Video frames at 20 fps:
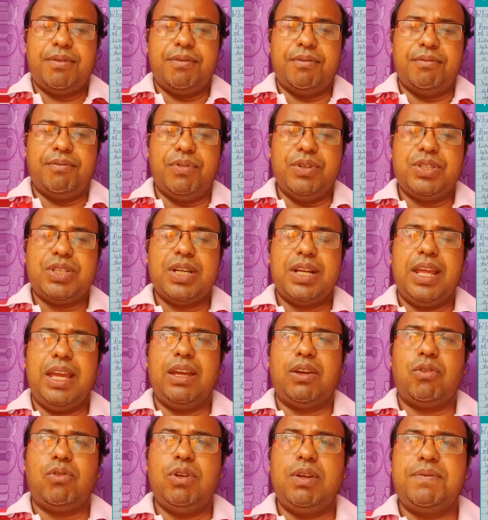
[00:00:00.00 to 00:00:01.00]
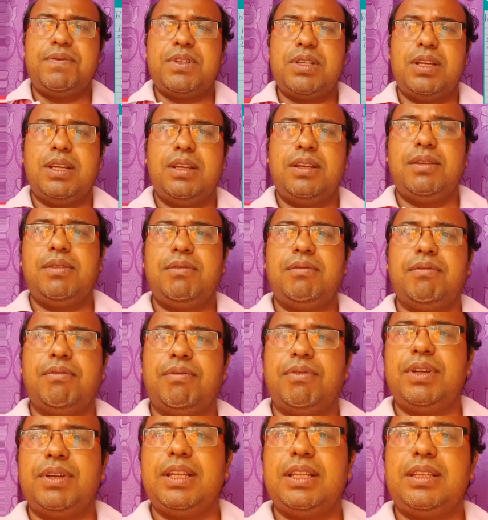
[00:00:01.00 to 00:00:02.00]
which are equipped
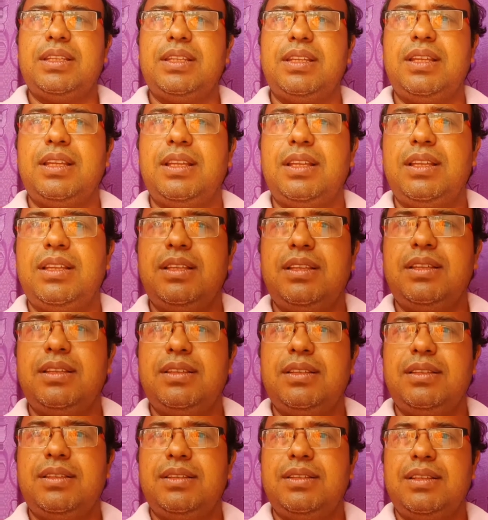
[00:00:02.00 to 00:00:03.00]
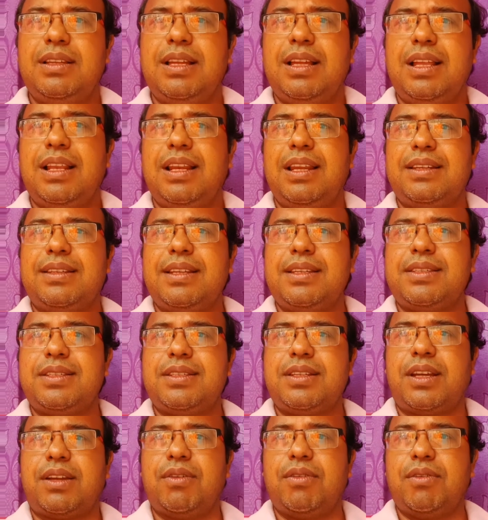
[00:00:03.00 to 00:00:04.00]
with
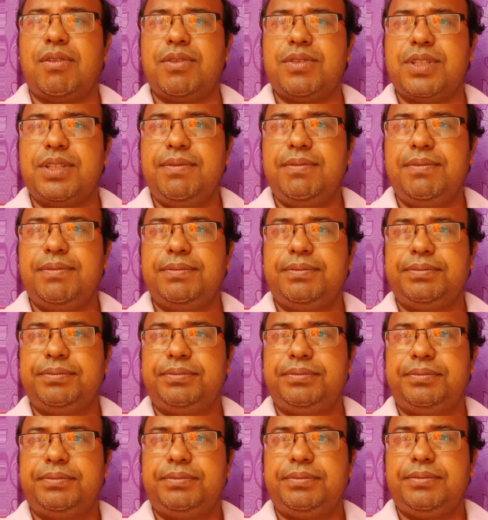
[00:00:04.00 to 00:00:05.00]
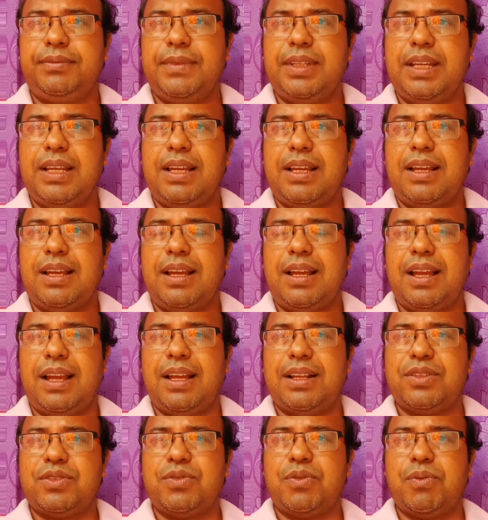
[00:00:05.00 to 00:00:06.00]
latest technology.
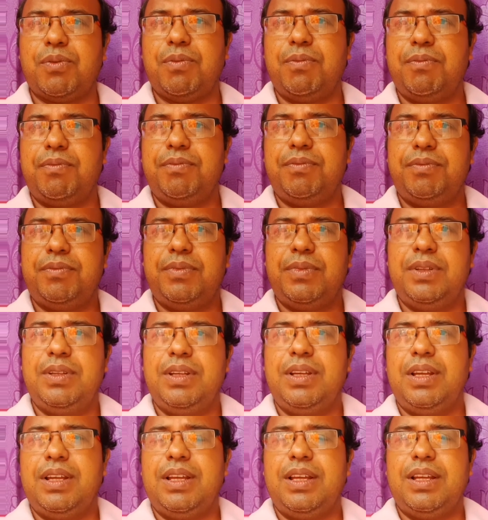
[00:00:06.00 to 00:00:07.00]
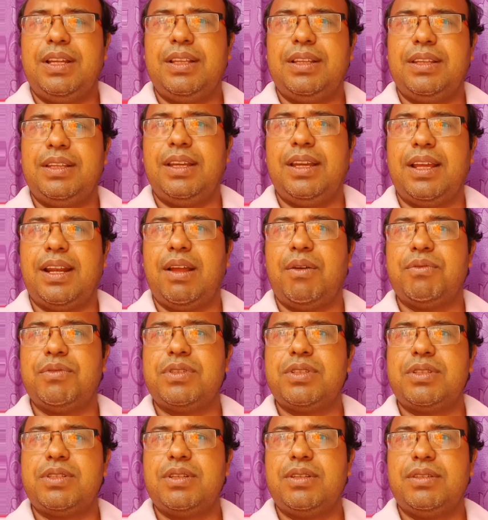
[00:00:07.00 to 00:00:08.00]
And so they
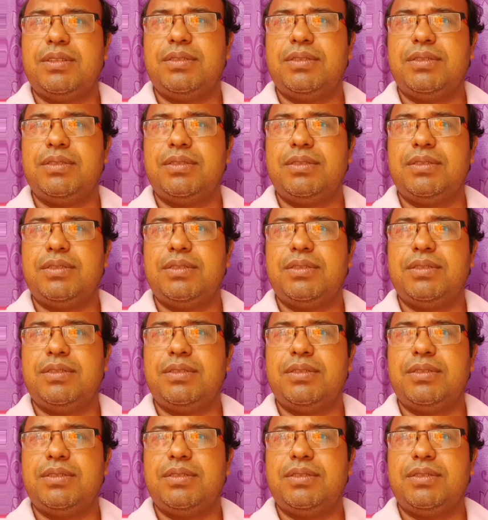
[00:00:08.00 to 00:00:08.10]
announced